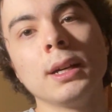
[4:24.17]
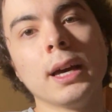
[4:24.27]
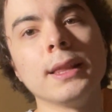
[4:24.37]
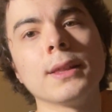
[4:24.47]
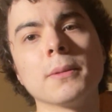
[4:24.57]

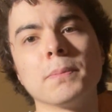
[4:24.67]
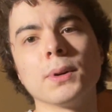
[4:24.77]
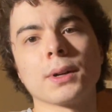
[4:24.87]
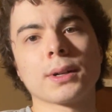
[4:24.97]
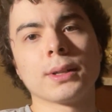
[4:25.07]
And then the
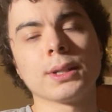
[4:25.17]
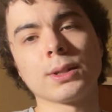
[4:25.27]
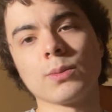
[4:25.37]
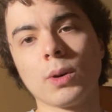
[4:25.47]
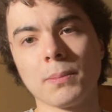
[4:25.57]
book. This
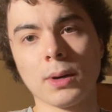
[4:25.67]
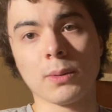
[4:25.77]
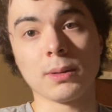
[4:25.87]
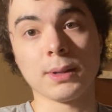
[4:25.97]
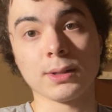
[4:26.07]
is one part
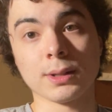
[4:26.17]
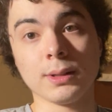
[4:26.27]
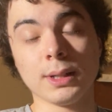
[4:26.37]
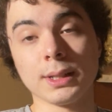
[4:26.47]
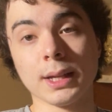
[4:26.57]
I want to
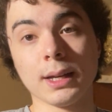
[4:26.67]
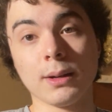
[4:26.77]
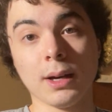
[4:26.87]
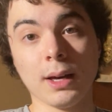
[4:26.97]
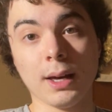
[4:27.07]
mention is that
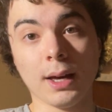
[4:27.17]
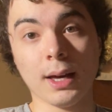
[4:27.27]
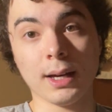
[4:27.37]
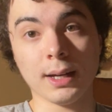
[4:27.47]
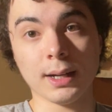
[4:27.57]

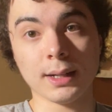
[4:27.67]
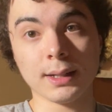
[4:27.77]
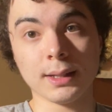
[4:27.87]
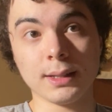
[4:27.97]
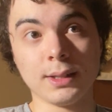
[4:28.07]

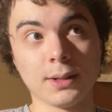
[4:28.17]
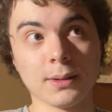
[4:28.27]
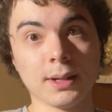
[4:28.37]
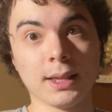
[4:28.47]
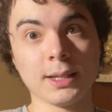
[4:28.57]

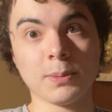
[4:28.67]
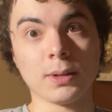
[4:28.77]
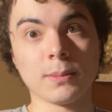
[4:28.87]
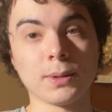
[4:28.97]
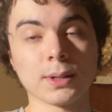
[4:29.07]
at this
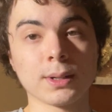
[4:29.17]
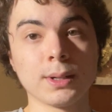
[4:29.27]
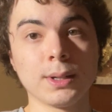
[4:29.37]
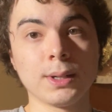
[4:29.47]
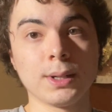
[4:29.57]
point in the book,
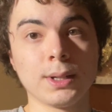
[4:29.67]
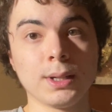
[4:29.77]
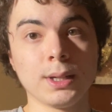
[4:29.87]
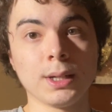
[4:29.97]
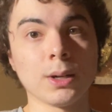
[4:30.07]

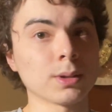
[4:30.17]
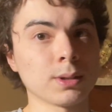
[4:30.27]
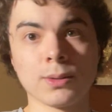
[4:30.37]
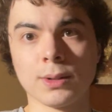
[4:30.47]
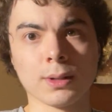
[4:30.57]
it goes
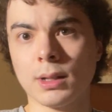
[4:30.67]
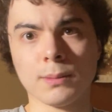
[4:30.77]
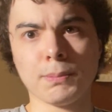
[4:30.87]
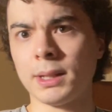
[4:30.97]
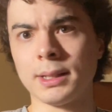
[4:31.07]
into
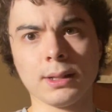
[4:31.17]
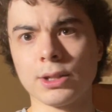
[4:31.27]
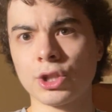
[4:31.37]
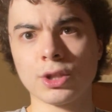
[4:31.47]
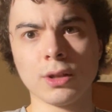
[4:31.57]
basically a
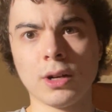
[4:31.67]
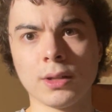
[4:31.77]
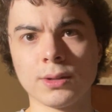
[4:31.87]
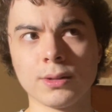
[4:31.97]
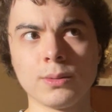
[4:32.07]

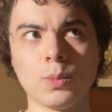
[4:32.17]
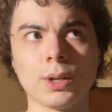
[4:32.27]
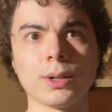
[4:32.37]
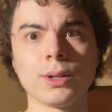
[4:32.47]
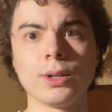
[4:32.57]
slaughter
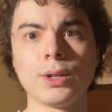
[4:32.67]
where,